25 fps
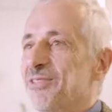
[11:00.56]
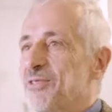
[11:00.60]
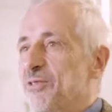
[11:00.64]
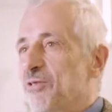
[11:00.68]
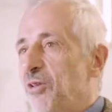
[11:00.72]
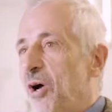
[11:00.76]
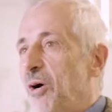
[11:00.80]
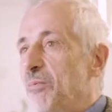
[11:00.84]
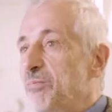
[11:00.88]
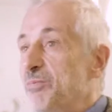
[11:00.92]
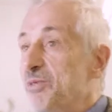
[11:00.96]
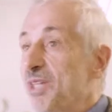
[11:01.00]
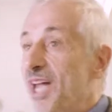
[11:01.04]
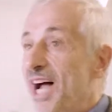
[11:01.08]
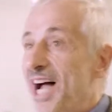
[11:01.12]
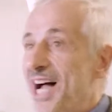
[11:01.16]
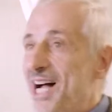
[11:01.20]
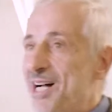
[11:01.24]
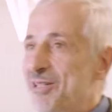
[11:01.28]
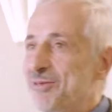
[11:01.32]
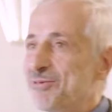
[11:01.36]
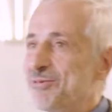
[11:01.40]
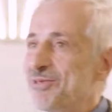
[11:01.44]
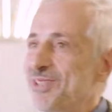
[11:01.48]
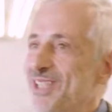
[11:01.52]

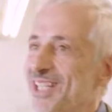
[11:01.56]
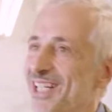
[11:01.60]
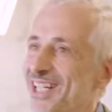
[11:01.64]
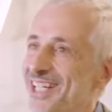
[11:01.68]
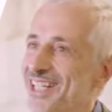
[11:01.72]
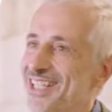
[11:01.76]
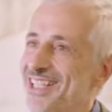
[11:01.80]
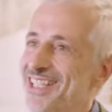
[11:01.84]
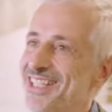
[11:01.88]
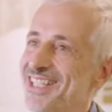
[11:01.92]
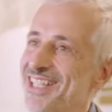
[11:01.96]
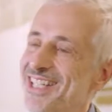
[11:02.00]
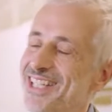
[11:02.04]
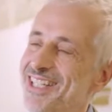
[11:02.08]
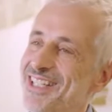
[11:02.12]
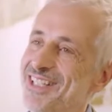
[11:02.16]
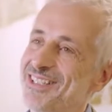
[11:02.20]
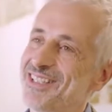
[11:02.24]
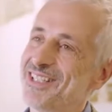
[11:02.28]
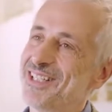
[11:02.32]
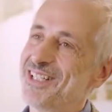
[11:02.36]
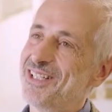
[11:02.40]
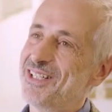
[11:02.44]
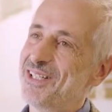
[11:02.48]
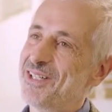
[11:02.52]
top-down
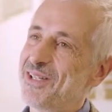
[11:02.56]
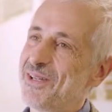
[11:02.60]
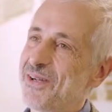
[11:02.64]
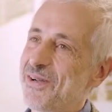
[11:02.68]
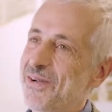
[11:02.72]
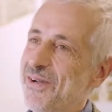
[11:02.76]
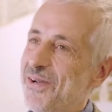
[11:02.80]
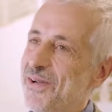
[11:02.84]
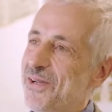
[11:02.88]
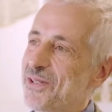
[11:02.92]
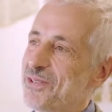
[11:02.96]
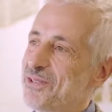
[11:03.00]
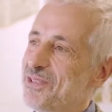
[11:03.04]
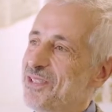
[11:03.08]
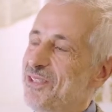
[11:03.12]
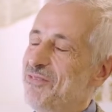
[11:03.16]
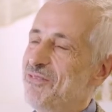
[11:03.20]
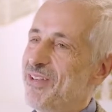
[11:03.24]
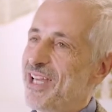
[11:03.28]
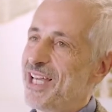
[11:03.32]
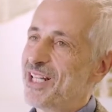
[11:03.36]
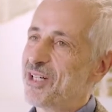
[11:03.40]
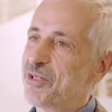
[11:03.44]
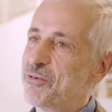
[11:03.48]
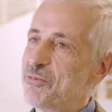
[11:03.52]

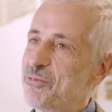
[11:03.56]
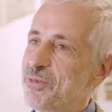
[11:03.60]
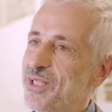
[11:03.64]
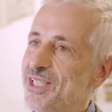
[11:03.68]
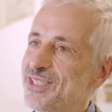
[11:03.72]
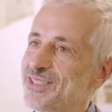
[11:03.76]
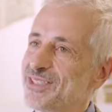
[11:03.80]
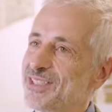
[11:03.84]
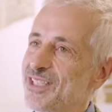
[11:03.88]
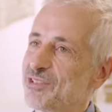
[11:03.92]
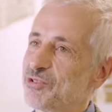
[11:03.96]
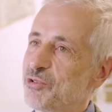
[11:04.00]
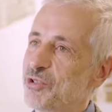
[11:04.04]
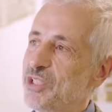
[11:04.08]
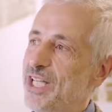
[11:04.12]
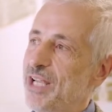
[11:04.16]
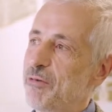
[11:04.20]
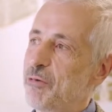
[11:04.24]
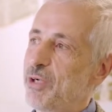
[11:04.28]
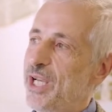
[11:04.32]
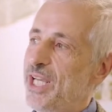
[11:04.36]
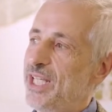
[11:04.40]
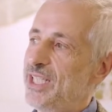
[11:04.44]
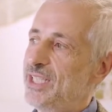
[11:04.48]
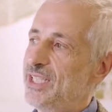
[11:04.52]
development. So in a
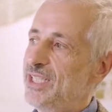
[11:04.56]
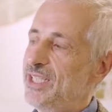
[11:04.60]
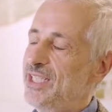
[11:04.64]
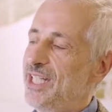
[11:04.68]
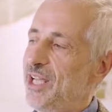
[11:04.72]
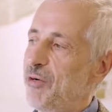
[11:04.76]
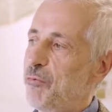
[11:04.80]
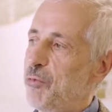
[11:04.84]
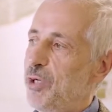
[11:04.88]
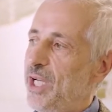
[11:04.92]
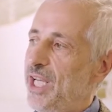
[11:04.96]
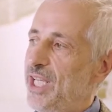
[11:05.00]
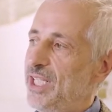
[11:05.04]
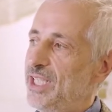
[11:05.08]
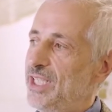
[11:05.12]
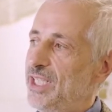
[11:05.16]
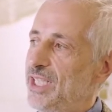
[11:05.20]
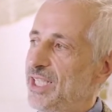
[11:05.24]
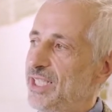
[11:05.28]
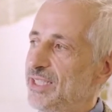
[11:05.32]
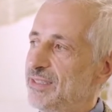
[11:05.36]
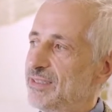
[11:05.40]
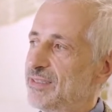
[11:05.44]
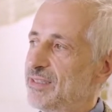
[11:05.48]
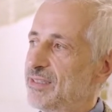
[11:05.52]
way,
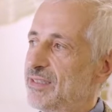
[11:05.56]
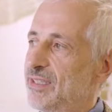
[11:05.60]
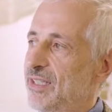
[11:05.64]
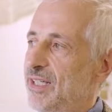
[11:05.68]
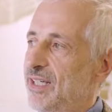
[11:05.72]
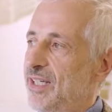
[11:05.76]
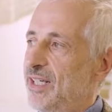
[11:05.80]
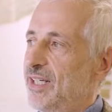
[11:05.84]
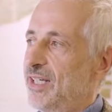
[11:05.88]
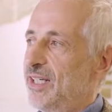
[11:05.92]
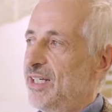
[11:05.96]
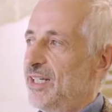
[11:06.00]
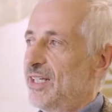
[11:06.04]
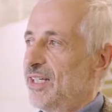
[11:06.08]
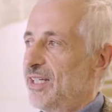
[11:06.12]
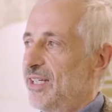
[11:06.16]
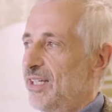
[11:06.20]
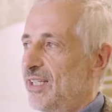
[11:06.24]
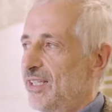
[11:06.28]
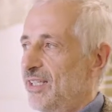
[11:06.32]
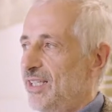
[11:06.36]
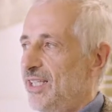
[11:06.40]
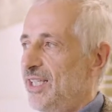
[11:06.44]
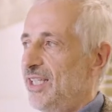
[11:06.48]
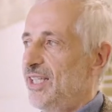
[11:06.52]
it's
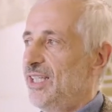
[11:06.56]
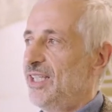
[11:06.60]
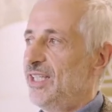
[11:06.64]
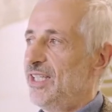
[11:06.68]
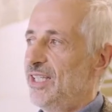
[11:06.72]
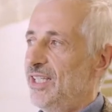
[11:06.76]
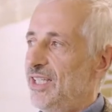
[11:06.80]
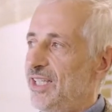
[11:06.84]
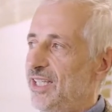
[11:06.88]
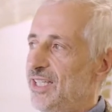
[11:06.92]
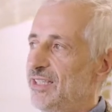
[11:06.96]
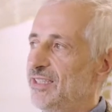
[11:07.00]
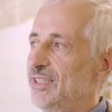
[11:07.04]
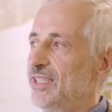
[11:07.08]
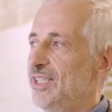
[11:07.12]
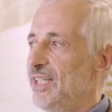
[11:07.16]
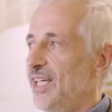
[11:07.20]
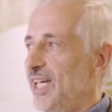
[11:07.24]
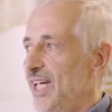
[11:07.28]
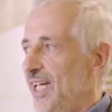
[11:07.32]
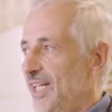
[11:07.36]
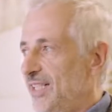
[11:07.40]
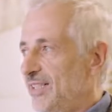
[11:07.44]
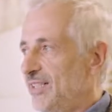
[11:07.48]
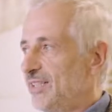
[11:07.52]
in
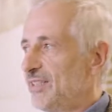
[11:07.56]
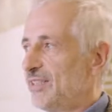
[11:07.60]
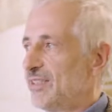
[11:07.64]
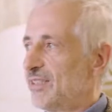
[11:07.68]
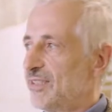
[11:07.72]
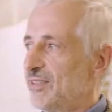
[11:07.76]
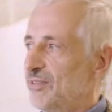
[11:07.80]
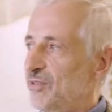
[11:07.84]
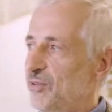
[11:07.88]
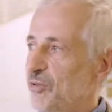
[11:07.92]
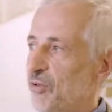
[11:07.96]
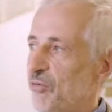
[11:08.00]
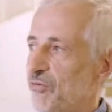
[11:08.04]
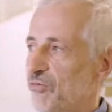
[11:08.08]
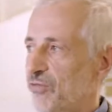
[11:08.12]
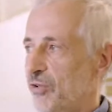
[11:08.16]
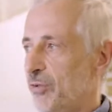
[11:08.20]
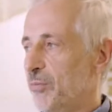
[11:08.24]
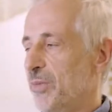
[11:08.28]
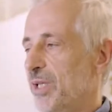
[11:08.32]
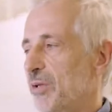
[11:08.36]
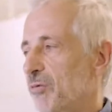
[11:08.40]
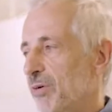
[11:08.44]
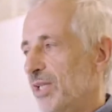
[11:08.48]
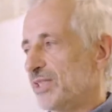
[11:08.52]
the end, for
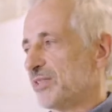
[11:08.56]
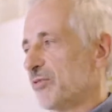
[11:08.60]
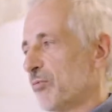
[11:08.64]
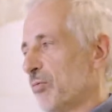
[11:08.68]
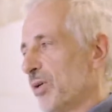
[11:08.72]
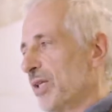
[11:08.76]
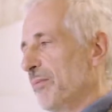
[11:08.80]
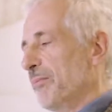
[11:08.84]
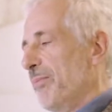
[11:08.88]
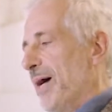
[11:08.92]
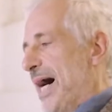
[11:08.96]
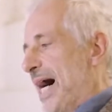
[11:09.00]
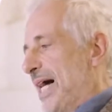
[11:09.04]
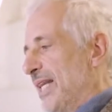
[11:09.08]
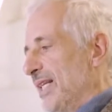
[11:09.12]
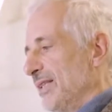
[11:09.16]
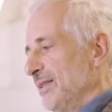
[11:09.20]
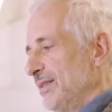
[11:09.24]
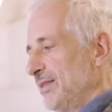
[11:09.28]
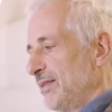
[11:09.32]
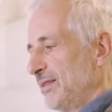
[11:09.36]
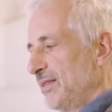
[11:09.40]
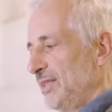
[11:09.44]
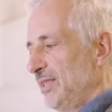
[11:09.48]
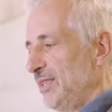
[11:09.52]
me, it was
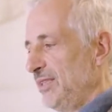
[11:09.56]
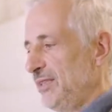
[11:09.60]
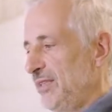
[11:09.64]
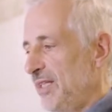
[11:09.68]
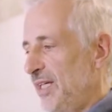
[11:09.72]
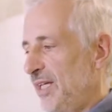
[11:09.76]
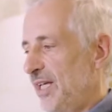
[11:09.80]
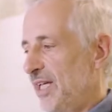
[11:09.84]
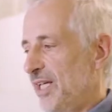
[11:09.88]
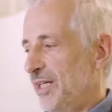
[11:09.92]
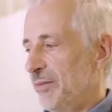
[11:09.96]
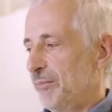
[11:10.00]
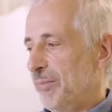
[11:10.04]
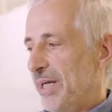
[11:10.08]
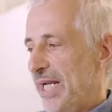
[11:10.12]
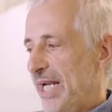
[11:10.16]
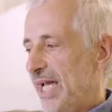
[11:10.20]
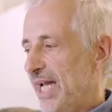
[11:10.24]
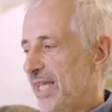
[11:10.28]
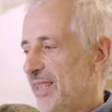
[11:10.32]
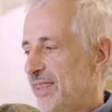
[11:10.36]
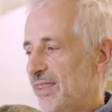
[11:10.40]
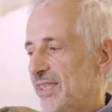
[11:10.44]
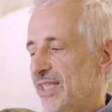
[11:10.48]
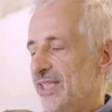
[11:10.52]
rebalancing. But
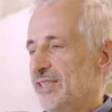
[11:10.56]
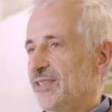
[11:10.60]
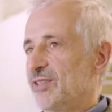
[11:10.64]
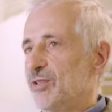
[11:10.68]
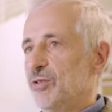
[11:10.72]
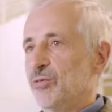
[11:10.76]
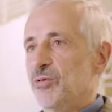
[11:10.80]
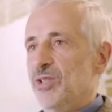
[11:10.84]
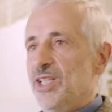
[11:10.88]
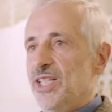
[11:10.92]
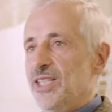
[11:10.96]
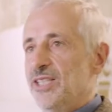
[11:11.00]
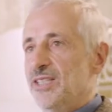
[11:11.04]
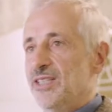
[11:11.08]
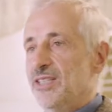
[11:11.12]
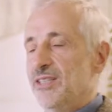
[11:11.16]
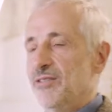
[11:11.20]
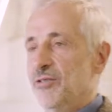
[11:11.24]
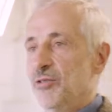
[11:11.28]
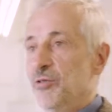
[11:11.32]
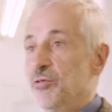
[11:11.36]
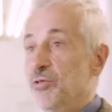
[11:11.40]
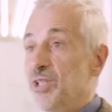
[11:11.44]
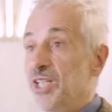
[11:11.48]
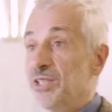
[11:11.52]
I think you
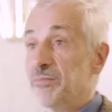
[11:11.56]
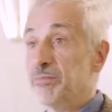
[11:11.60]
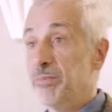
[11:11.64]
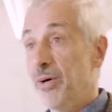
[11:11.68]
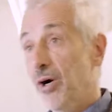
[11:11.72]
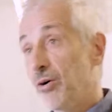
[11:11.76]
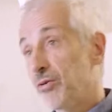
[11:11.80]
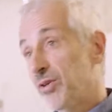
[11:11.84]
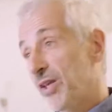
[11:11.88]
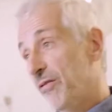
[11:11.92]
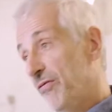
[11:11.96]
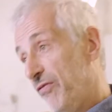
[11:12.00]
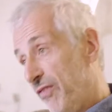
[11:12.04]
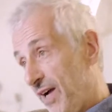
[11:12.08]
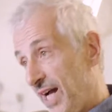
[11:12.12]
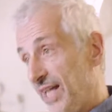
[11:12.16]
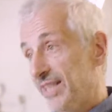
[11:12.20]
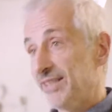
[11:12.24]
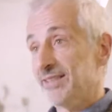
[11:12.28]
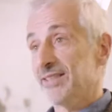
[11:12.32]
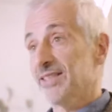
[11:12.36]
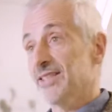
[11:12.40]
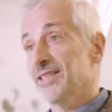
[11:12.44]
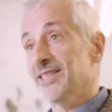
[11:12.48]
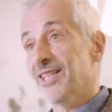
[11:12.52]
need both.
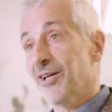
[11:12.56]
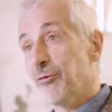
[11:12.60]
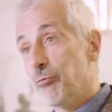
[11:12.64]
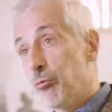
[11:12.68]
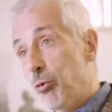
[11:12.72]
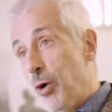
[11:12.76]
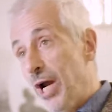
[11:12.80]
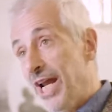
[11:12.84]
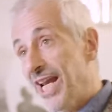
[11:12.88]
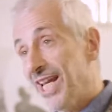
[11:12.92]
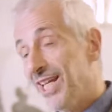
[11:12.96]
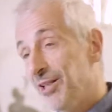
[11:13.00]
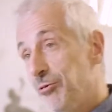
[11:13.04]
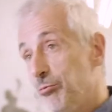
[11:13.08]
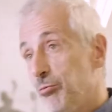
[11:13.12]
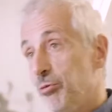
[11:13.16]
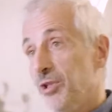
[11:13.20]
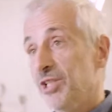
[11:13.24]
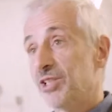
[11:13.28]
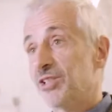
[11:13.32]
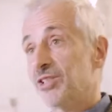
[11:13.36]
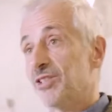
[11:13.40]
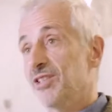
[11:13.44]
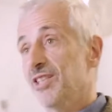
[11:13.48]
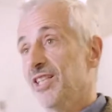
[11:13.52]
Finding the way in
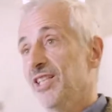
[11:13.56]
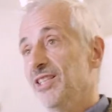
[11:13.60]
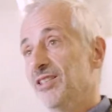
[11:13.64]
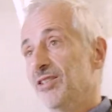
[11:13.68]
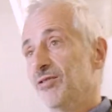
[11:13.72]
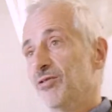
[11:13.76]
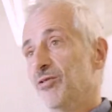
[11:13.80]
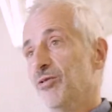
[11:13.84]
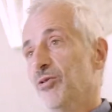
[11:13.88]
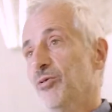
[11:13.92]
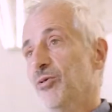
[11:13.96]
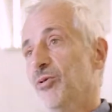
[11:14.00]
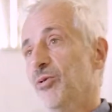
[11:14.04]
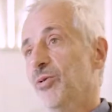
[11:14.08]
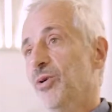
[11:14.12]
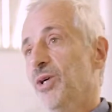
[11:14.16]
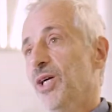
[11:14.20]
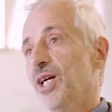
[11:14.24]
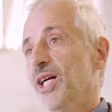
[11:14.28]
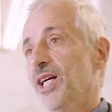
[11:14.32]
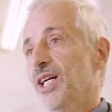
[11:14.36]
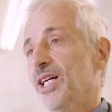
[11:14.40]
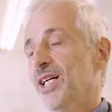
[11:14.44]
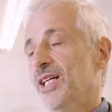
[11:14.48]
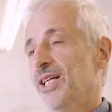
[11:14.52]
which these two
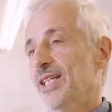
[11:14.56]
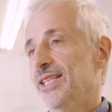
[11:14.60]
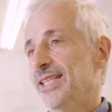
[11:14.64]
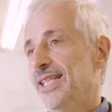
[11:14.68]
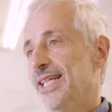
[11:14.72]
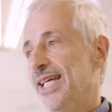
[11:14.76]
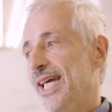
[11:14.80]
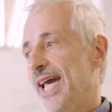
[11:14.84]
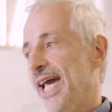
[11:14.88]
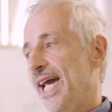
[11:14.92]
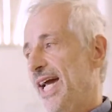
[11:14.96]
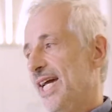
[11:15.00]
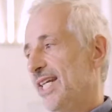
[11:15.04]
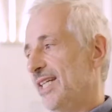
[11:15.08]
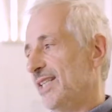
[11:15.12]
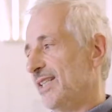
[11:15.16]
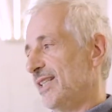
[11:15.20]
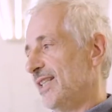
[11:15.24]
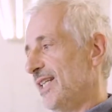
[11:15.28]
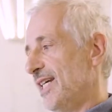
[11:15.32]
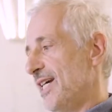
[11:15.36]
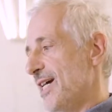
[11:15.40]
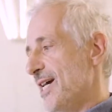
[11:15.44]
can